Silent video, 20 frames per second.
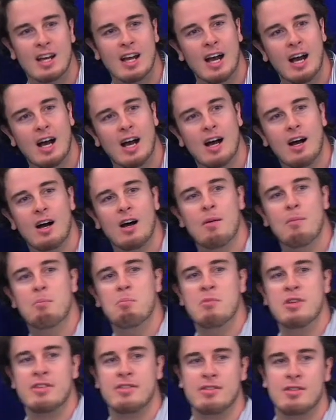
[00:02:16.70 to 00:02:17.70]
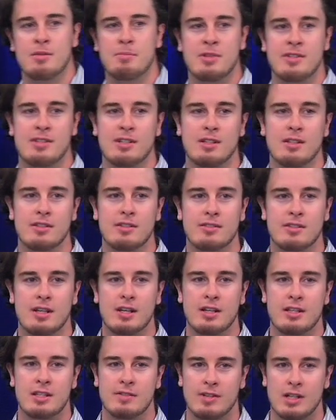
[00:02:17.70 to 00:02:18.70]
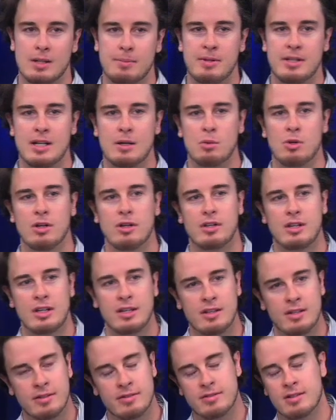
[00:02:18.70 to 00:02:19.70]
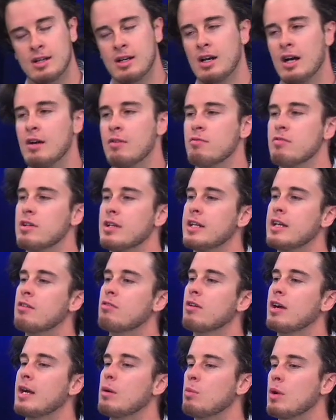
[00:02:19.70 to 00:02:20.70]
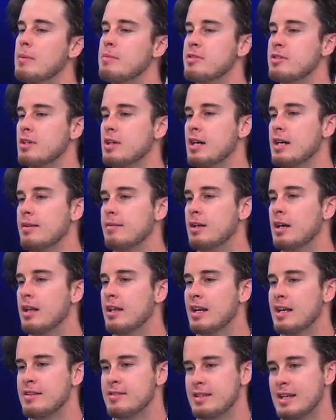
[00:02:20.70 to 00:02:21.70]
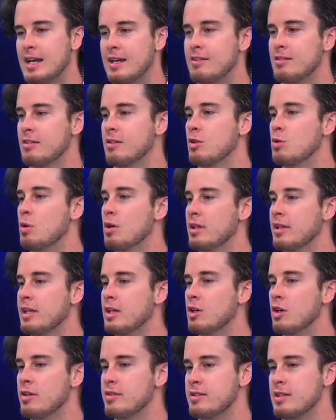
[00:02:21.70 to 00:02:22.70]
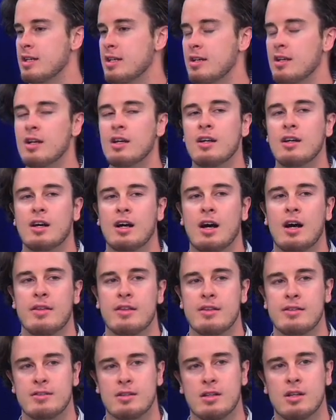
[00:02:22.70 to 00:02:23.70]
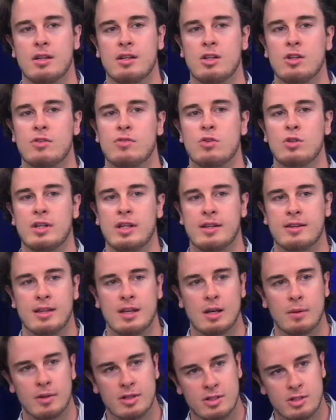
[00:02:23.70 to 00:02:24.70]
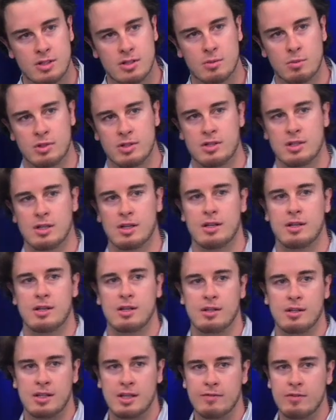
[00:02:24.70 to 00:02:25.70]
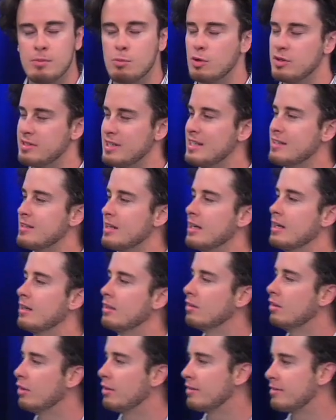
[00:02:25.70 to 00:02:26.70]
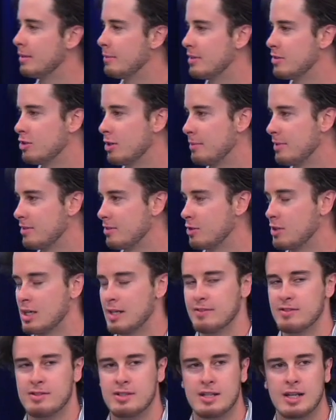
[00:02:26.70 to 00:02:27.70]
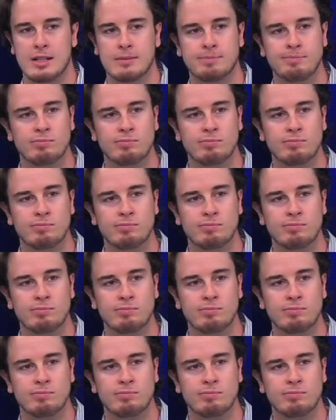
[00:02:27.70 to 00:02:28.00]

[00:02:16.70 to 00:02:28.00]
Uh, the Mozilla's uh, developer network is uh, a really great website uh, that has excellent quality content, and there's a useful link there which, which uh, can give you more detail on some of the topics I'll cover today.